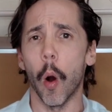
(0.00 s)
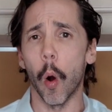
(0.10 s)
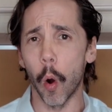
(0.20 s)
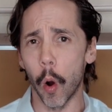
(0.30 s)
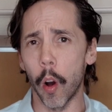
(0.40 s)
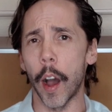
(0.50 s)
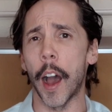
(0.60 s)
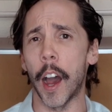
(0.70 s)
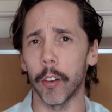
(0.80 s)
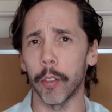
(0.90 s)
or
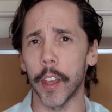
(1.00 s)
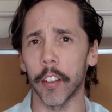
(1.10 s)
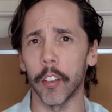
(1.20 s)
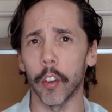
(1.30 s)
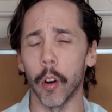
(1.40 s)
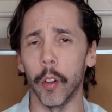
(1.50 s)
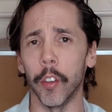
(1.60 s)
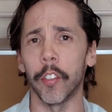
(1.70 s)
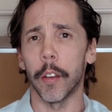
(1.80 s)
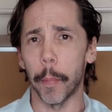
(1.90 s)

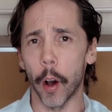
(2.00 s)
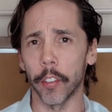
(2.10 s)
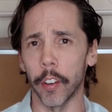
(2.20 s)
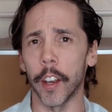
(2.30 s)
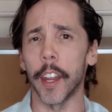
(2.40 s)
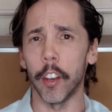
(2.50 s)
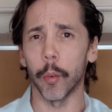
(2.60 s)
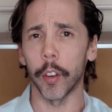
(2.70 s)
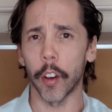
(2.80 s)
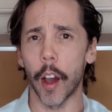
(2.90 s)
$100,000 deposited
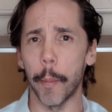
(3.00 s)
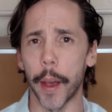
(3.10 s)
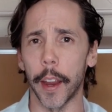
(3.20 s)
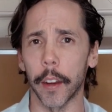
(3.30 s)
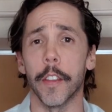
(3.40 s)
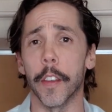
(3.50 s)
into a Thai bank.